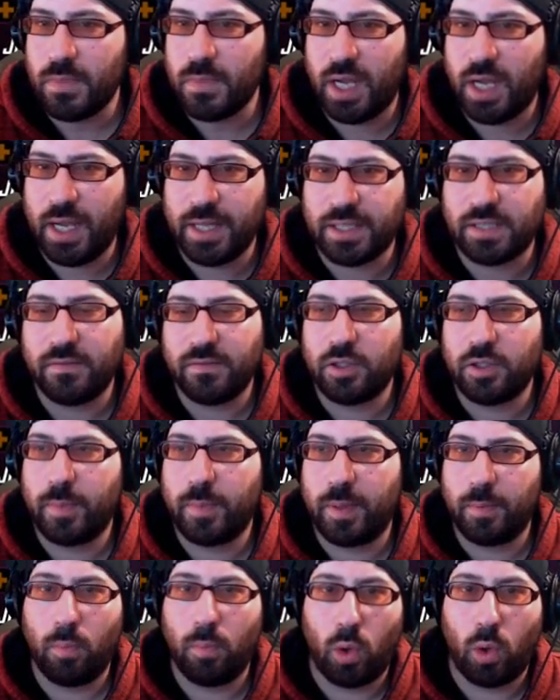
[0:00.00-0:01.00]
it's a little
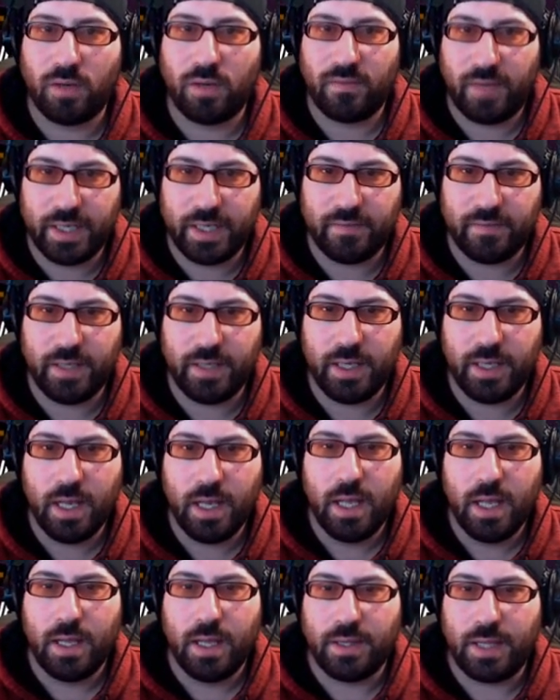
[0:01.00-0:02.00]
bit more likely
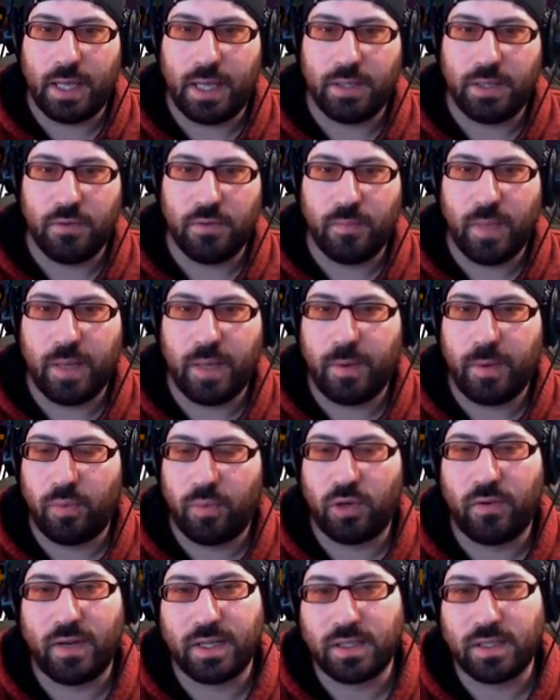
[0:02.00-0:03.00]
that you've maybe
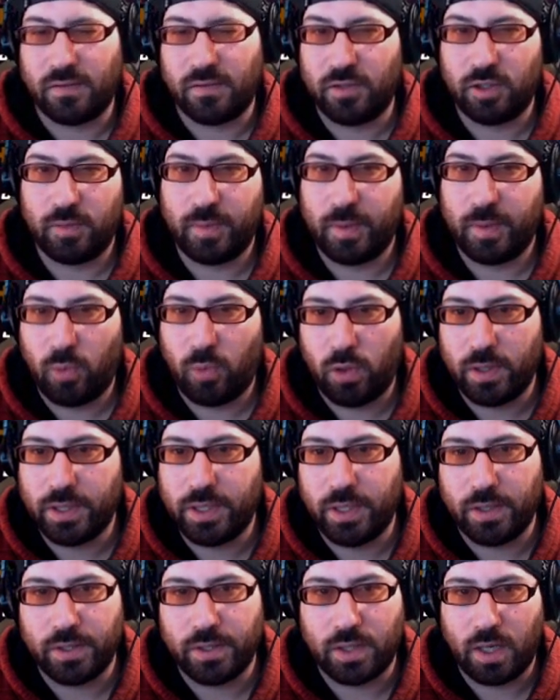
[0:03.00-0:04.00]
progressed a little bit more
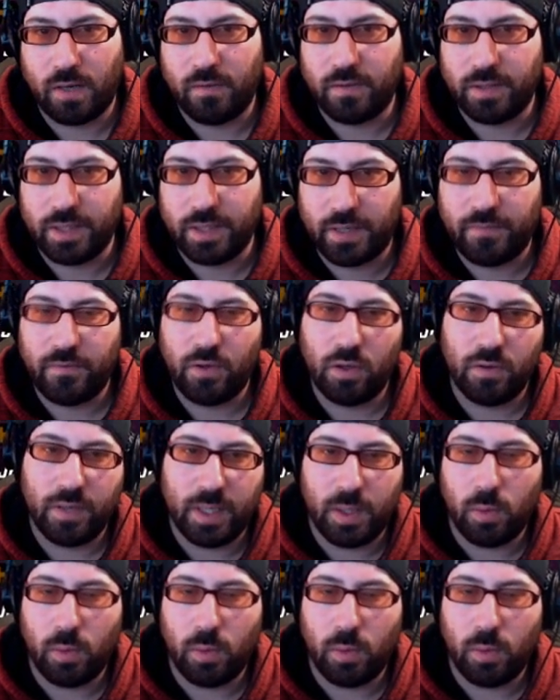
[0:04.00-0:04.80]
into your Star-Lord, Nick Fury.